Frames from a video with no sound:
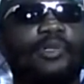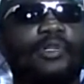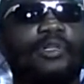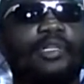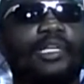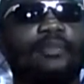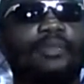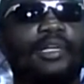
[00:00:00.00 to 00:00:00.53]

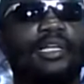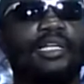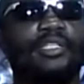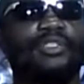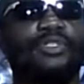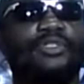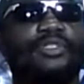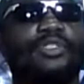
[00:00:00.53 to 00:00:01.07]
When Babylon
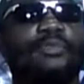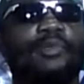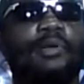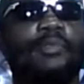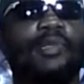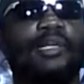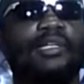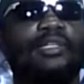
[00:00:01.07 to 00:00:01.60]
came
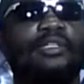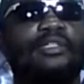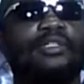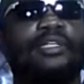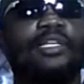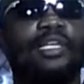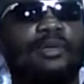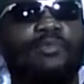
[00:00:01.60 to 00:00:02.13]

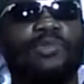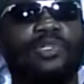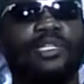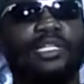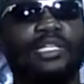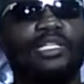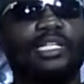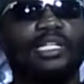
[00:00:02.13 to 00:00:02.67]
against us,
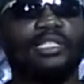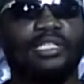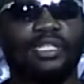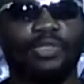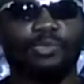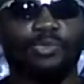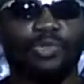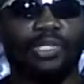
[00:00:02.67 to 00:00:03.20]
Babylon
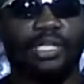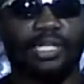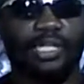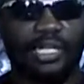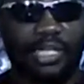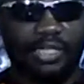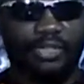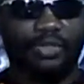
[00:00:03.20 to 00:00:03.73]
didn't
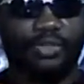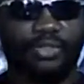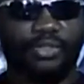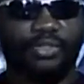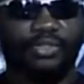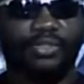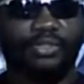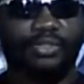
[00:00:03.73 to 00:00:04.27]
came with the
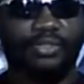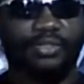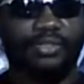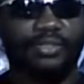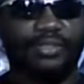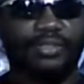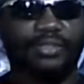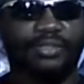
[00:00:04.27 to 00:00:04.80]
intention to put
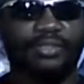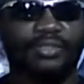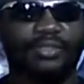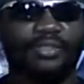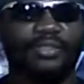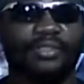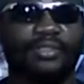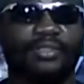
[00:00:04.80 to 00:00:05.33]
an end to
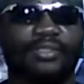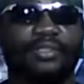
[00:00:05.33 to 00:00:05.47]
us.